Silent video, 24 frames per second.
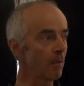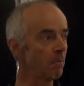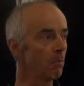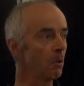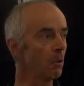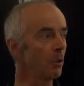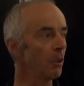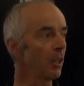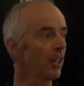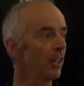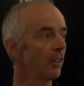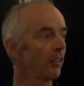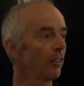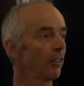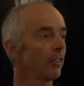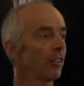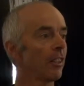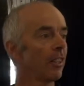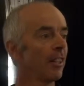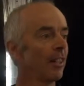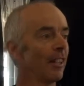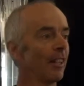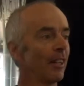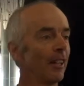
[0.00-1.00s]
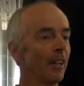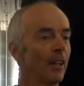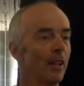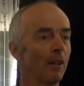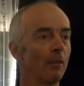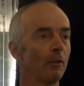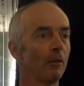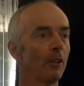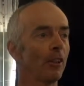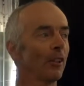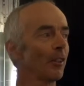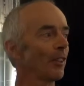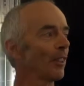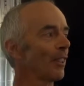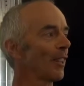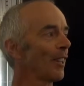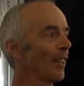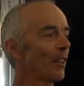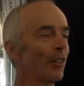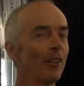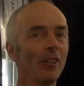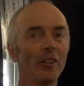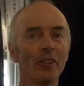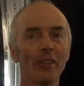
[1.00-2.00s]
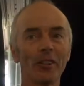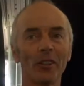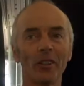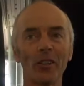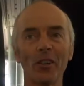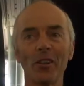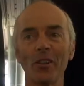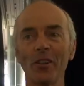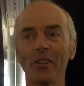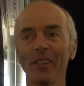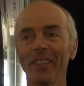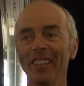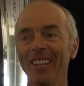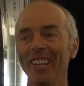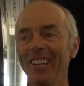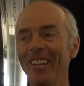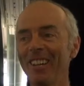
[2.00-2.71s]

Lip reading: Boo hiss. Where's Chris is gone.